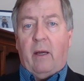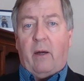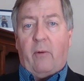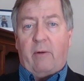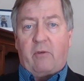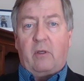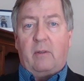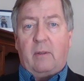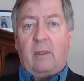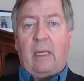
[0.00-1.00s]

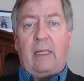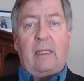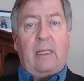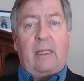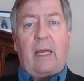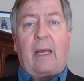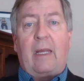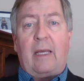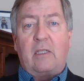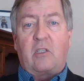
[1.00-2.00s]
However, lately that
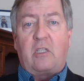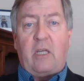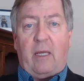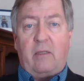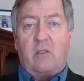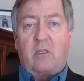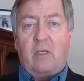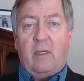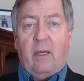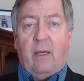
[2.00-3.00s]
has changed.